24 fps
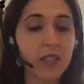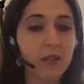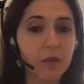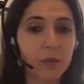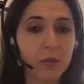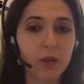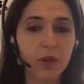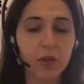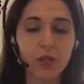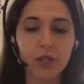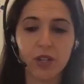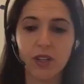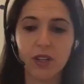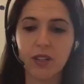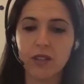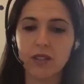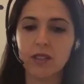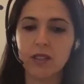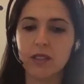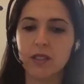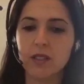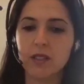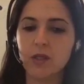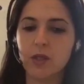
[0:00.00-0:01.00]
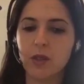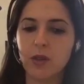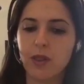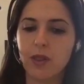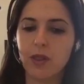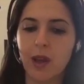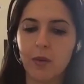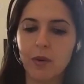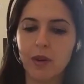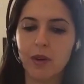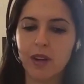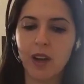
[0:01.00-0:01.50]
emotions so
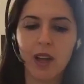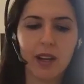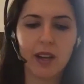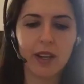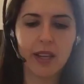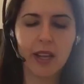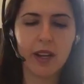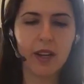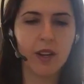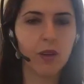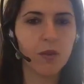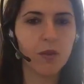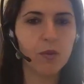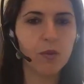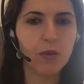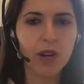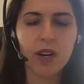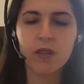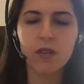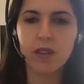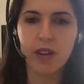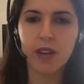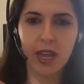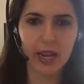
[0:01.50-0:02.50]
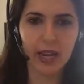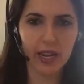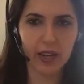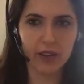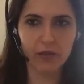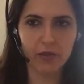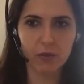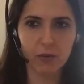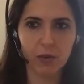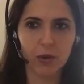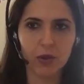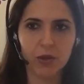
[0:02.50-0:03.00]
that we're not getting rid of negative
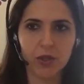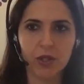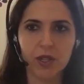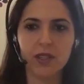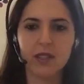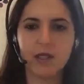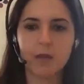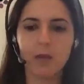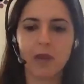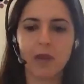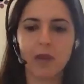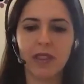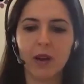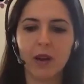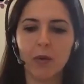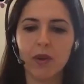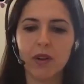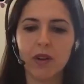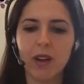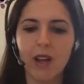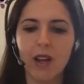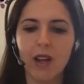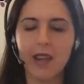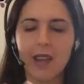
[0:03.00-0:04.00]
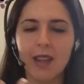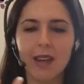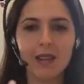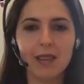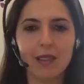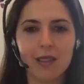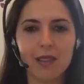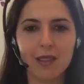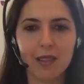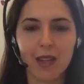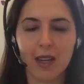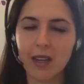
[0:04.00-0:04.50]
emotions, but that we're not getting
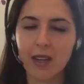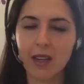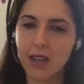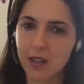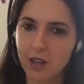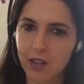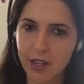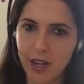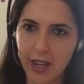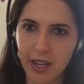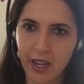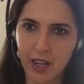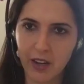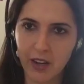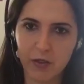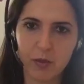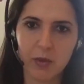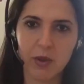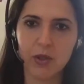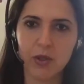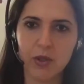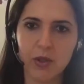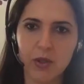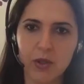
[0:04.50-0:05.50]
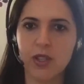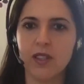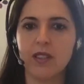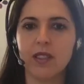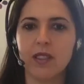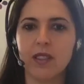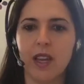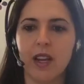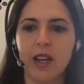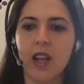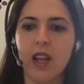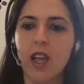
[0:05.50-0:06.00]
stuck in our negative emotions,
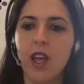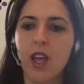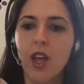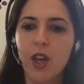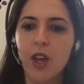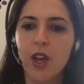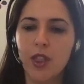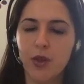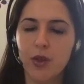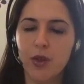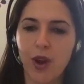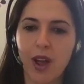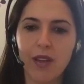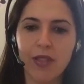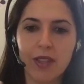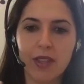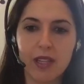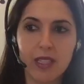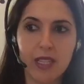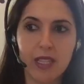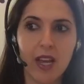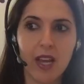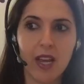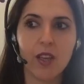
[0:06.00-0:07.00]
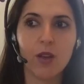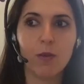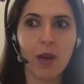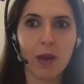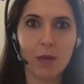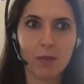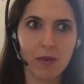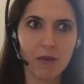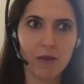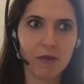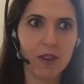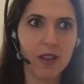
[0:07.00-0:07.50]
that throughout the day, you
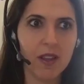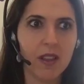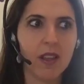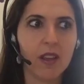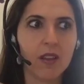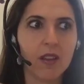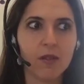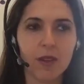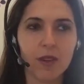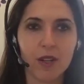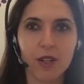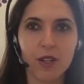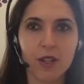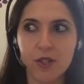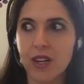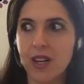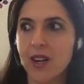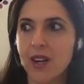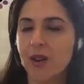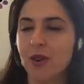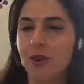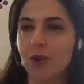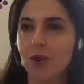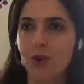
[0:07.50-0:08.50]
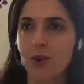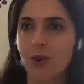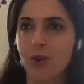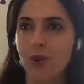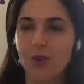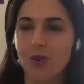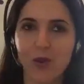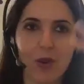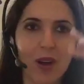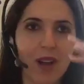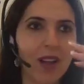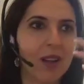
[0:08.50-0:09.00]
might be feeling frustrated or
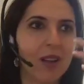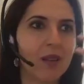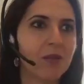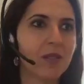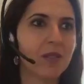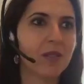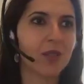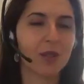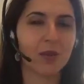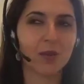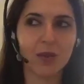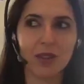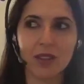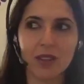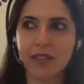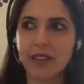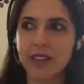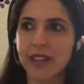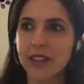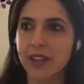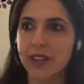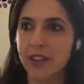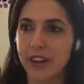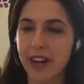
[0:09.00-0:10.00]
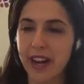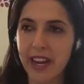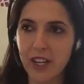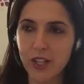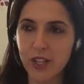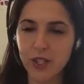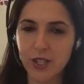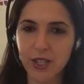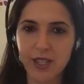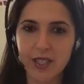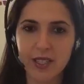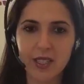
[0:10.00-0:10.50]
overwhelmed or worried or
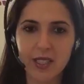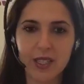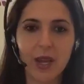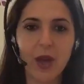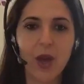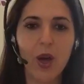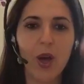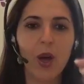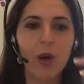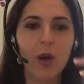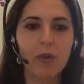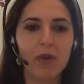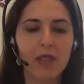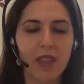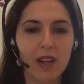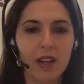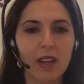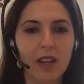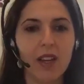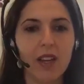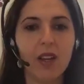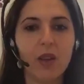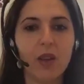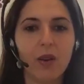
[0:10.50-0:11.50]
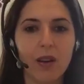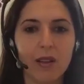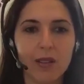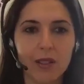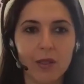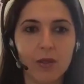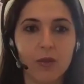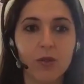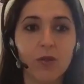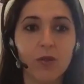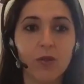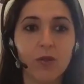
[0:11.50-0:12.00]
anxious, but then can you
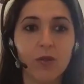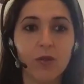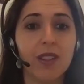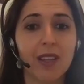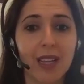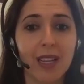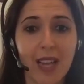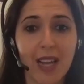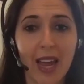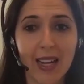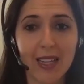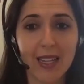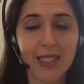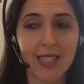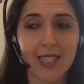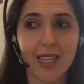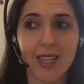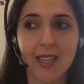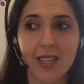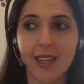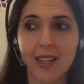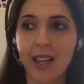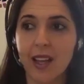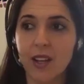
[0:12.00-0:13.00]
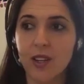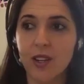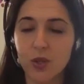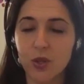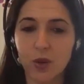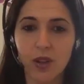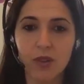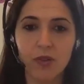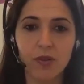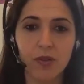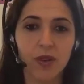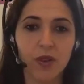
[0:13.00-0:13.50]
also feel connected and
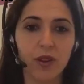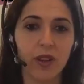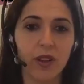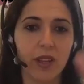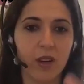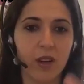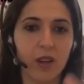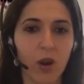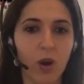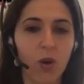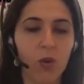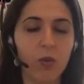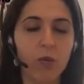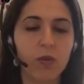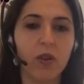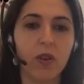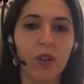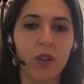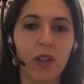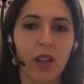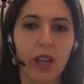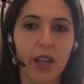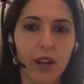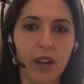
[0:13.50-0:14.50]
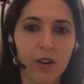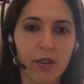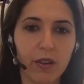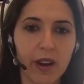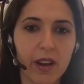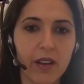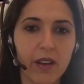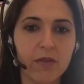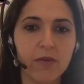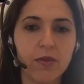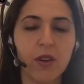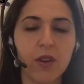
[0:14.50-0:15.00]
joyful and hopeful and
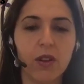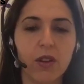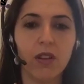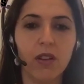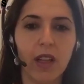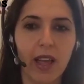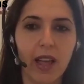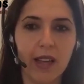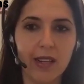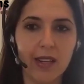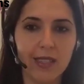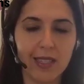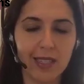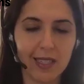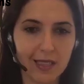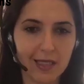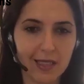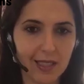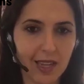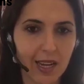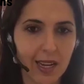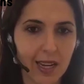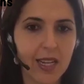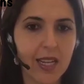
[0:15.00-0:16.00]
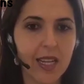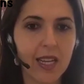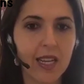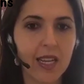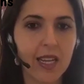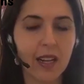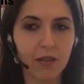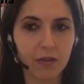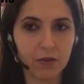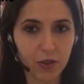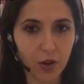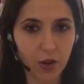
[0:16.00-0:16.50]
grateful and excited
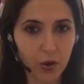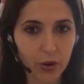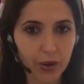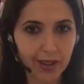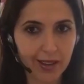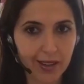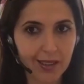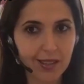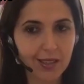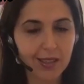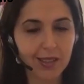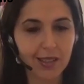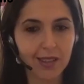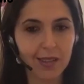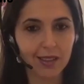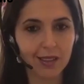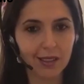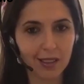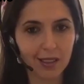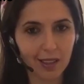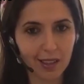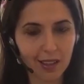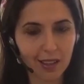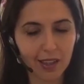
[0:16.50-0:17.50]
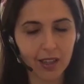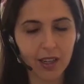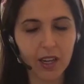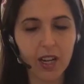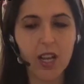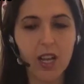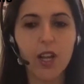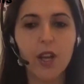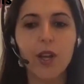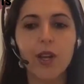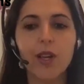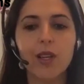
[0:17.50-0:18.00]
and focused and clear?
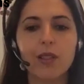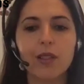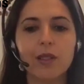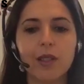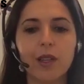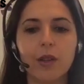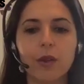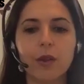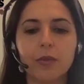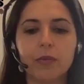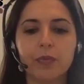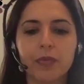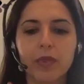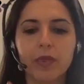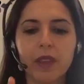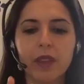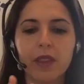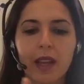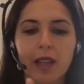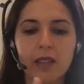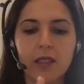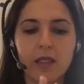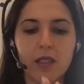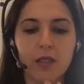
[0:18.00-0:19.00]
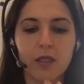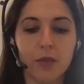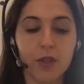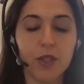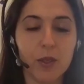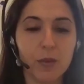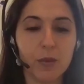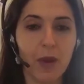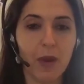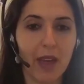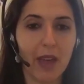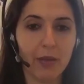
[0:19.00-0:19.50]
So that's the
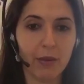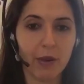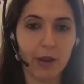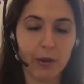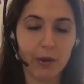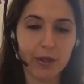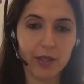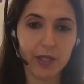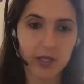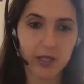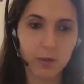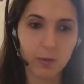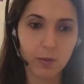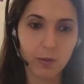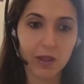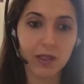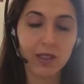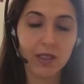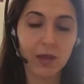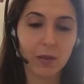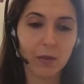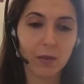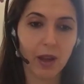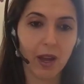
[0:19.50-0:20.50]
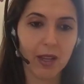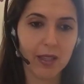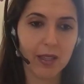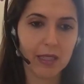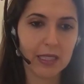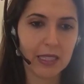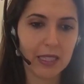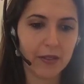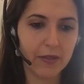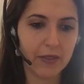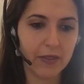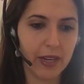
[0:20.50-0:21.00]
first pathway, which is building
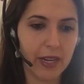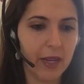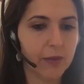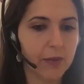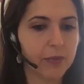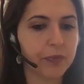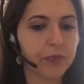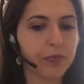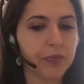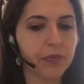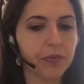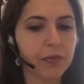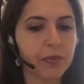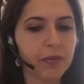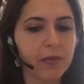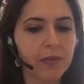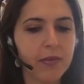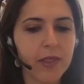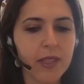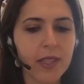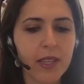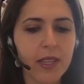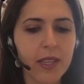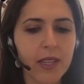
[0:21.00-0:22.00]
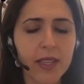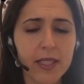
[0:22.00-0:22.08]
positivity. The